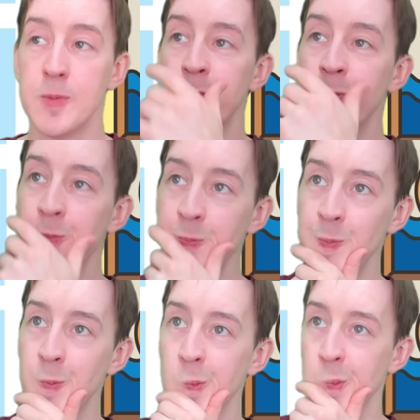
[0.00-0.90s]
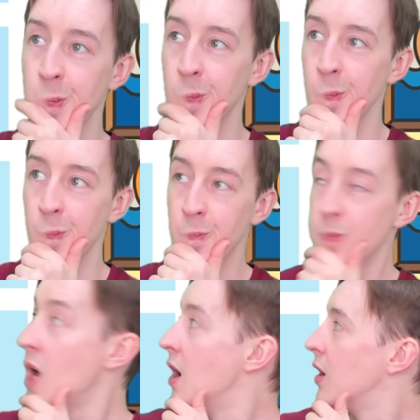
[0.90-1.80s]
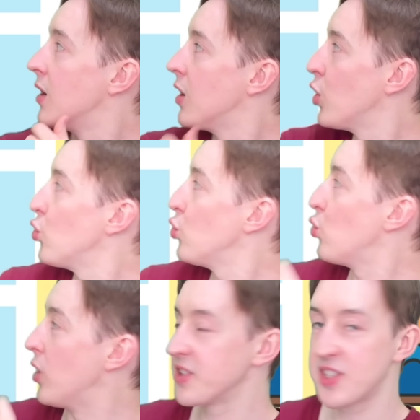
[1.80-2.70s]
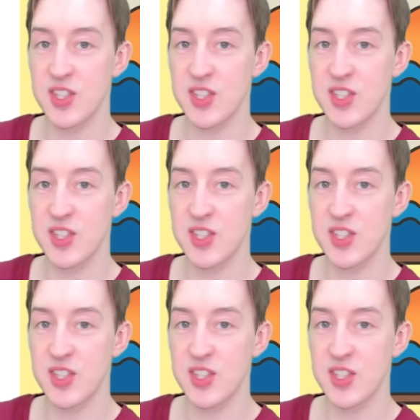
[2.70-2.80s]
Hmm. What's